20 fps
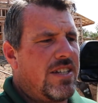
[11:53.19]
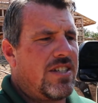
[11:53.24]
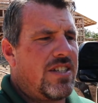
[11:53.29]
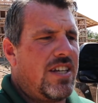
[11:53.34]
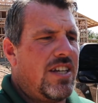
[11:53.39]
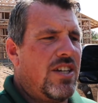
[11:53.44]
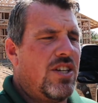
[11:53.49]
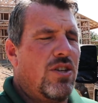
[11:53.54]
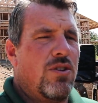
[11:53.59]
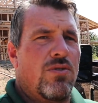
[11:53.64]

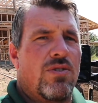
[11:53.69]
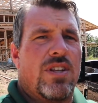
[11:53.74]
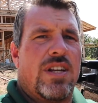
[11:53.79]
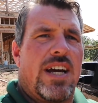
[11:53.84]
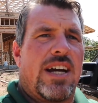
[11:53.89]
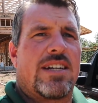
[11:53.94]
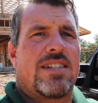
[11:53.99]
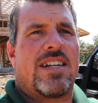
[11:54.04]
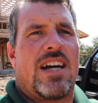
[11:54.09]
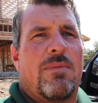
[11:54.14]
see you the
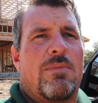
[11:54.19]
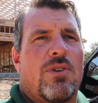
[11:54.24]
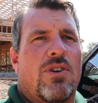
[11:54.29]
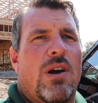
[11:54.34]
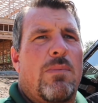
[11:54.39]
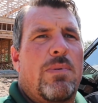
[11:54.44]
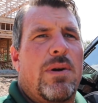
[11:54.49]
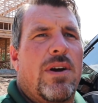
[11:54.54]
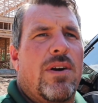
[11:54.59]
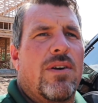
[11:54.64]
next time
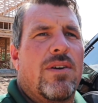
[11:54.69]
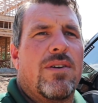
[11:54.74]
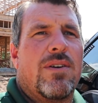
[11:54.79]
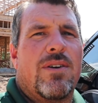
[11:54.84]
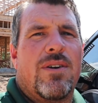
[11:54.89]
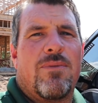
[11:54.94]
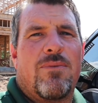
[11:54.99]
they're up here.